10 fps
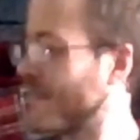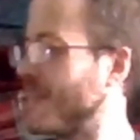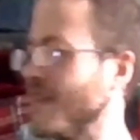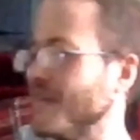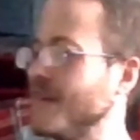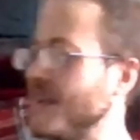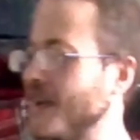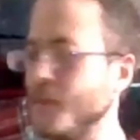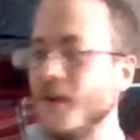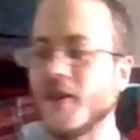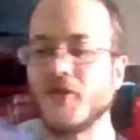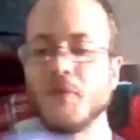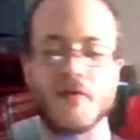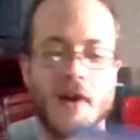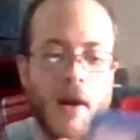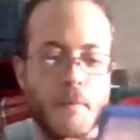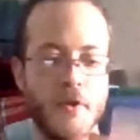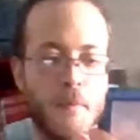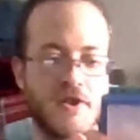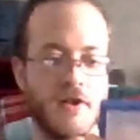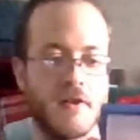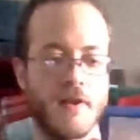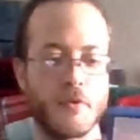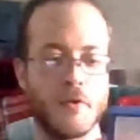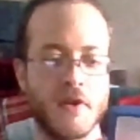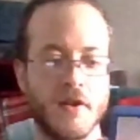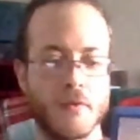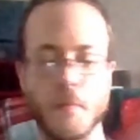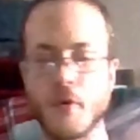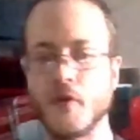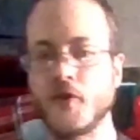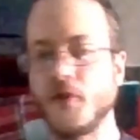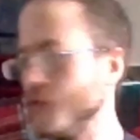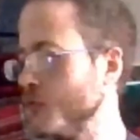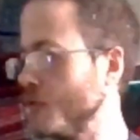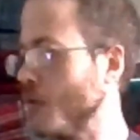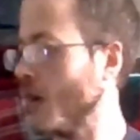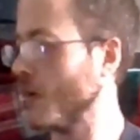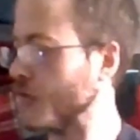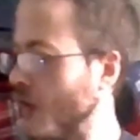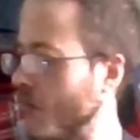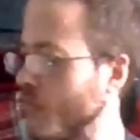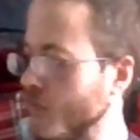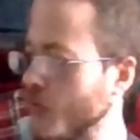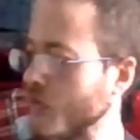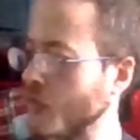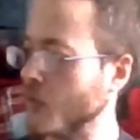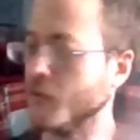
Now, up next we have Hyperdimension Neptunia Rebirth 2. I also have the first one